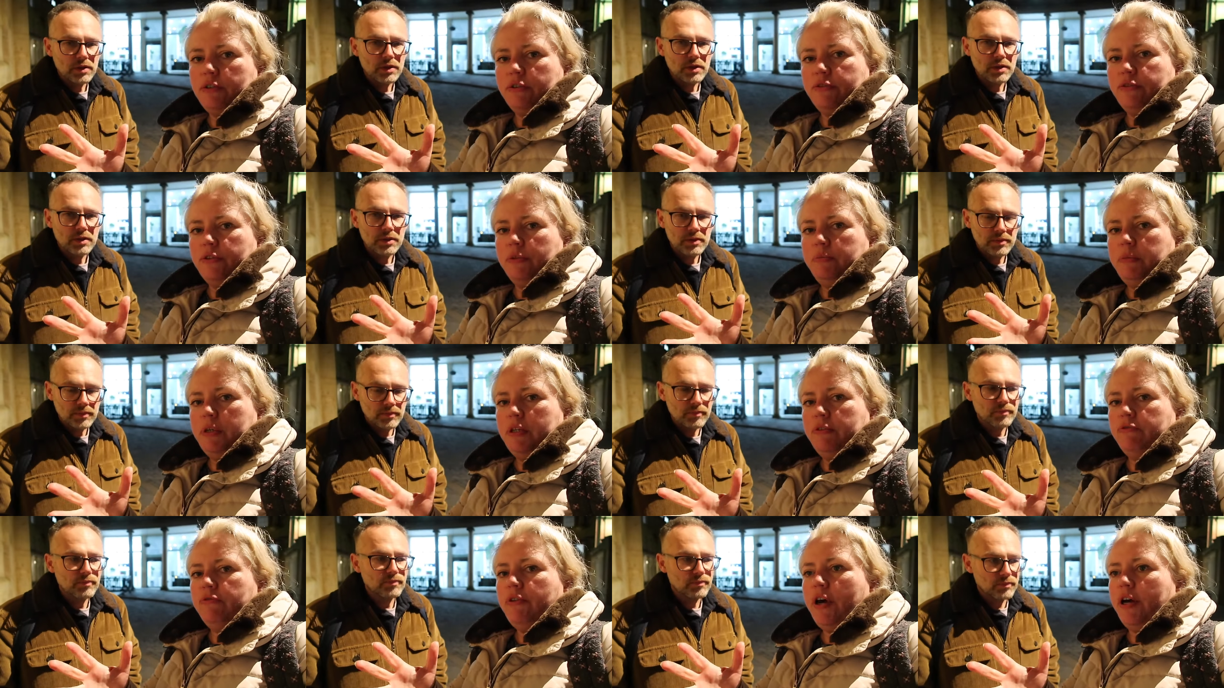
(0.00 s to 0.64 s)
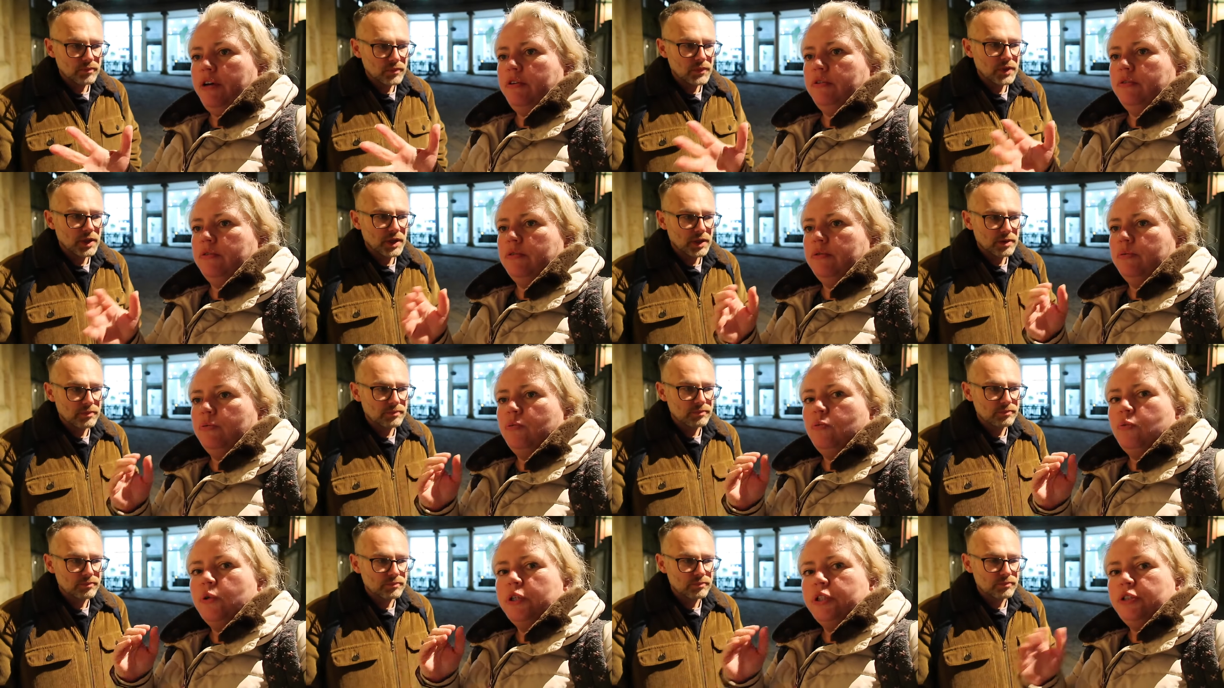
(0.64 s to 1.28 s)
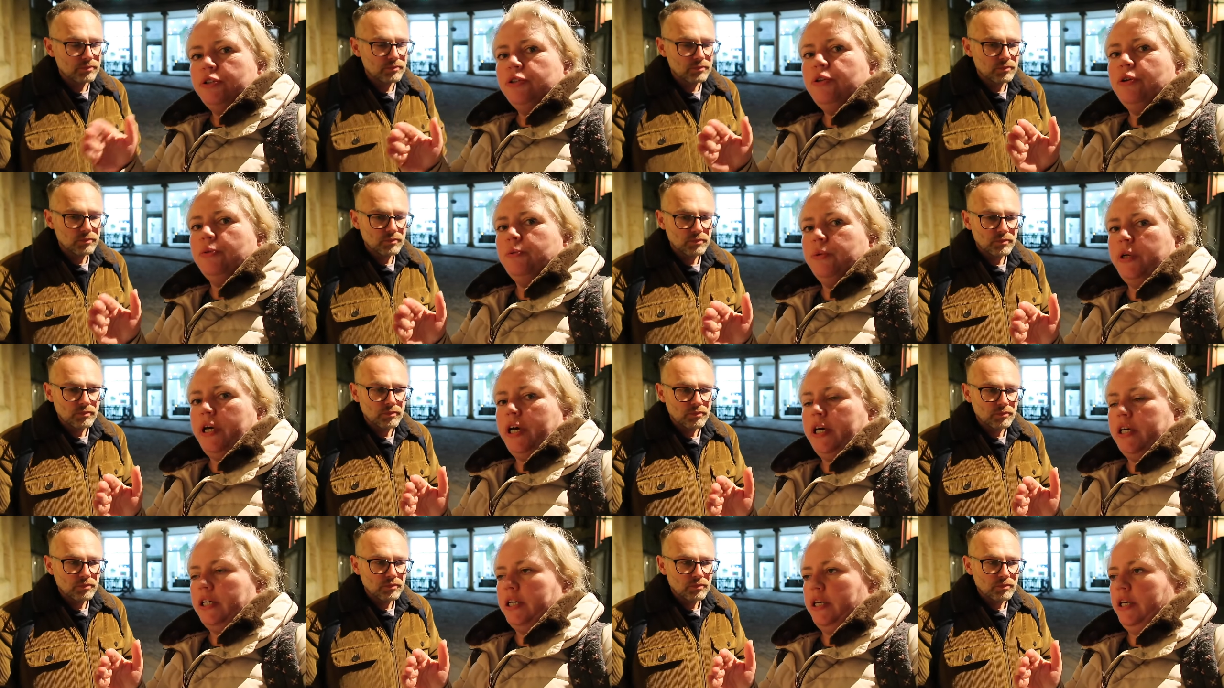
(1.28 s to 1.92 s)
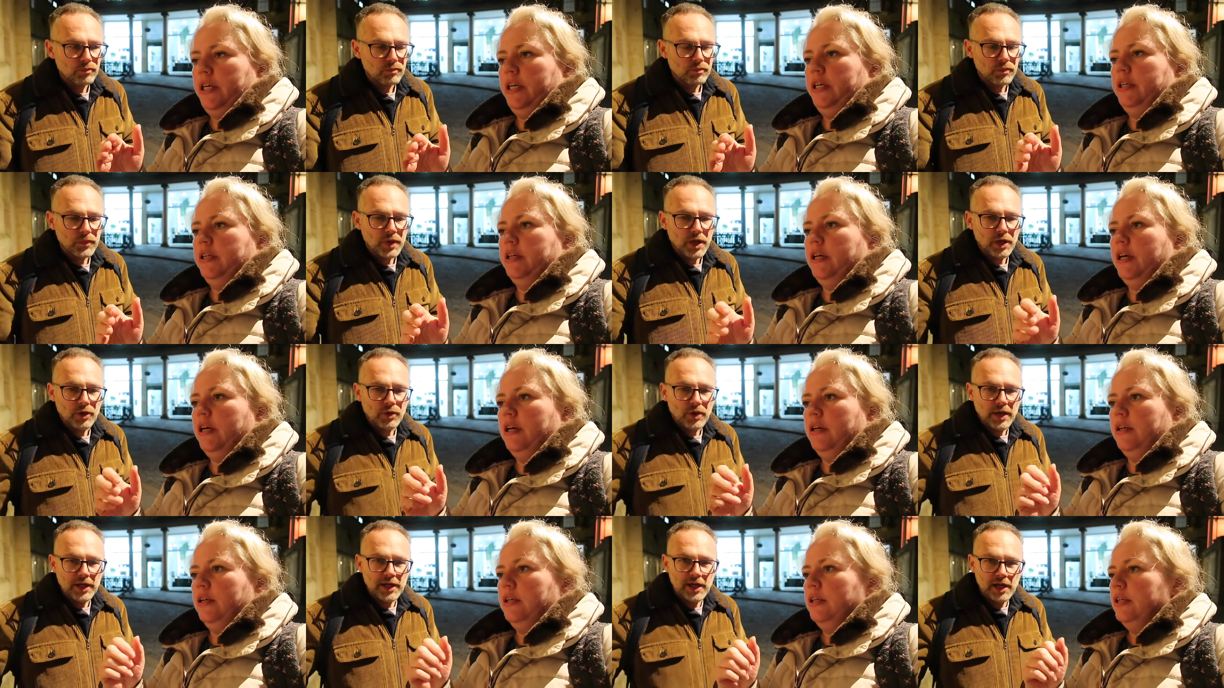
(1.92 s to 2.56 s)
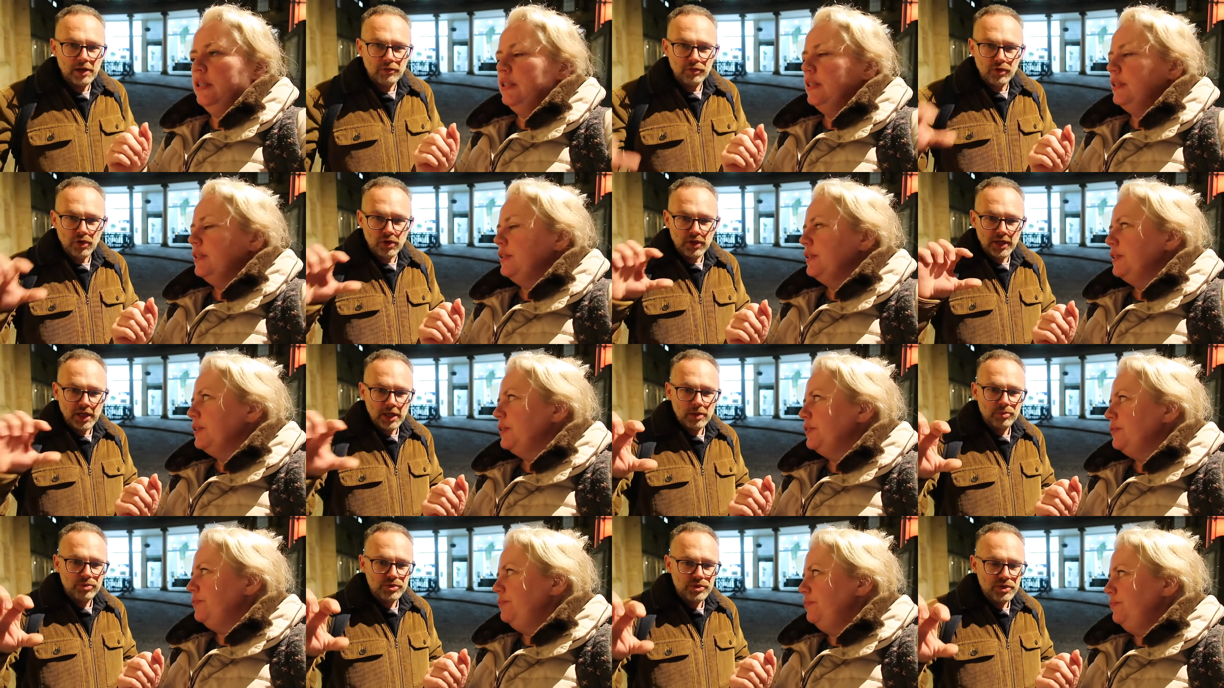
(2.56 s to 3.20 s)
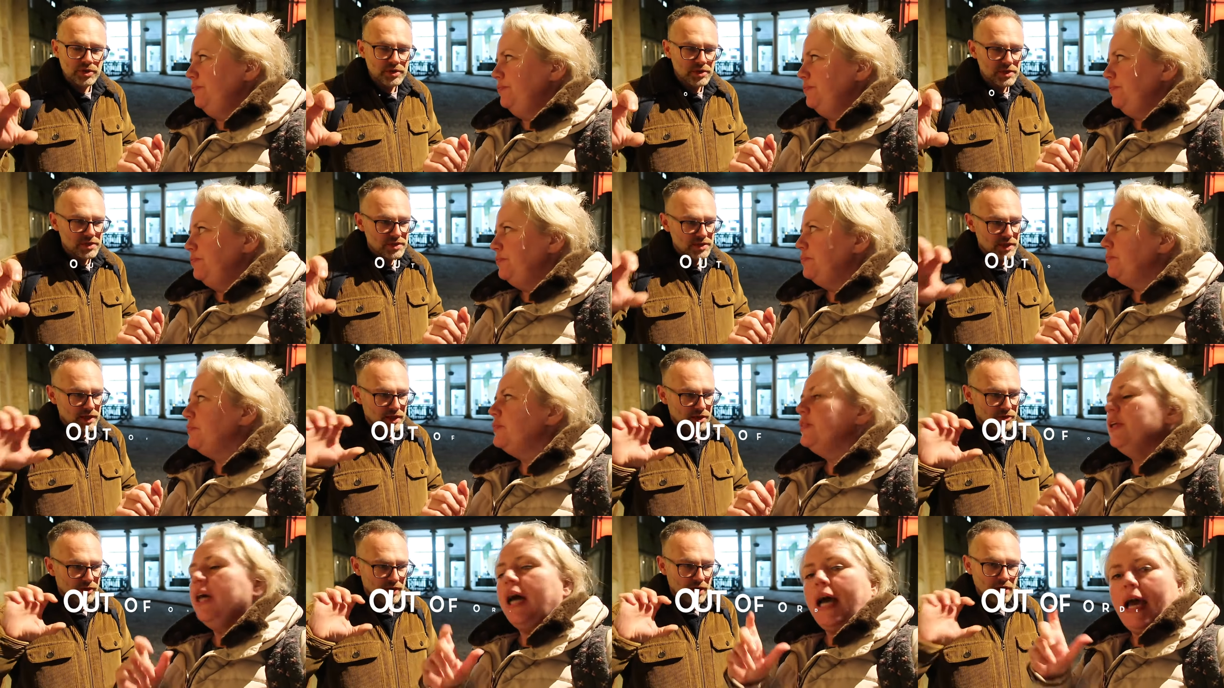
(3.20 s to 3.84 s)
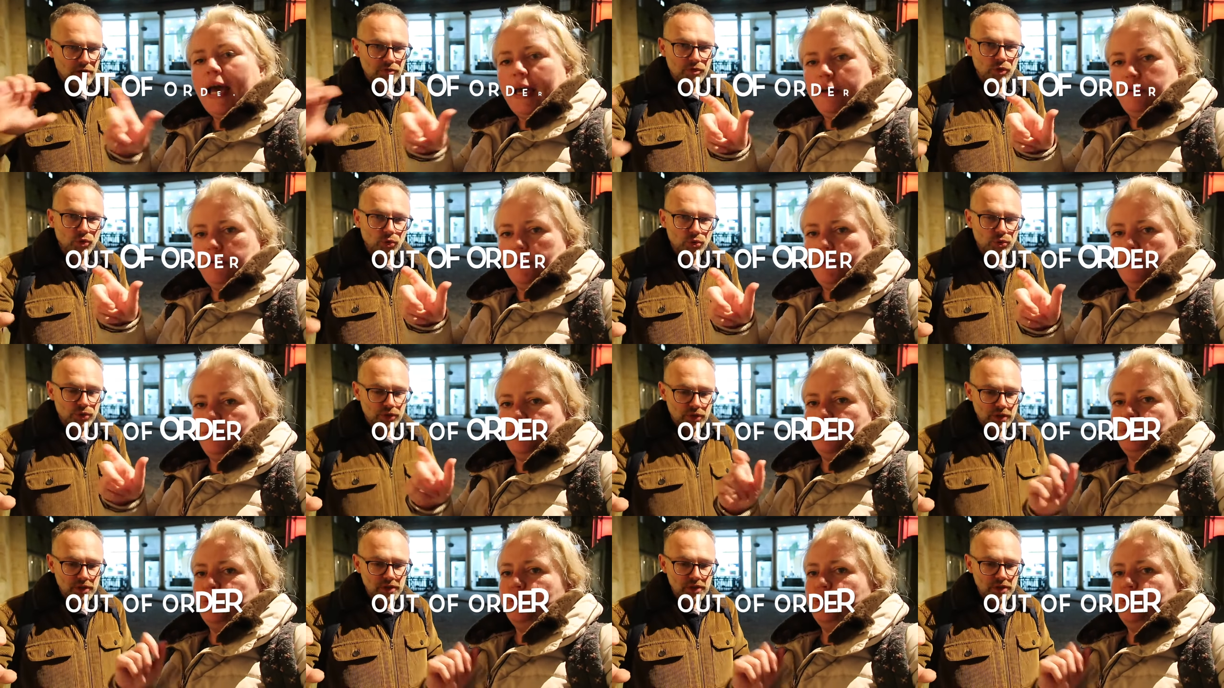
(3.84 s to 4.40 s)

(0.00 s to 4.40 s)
Speaker 1: of them in a row. Yeah. We're not working.
Speaker 2: No, and they have got labels on to say they're out, out of order.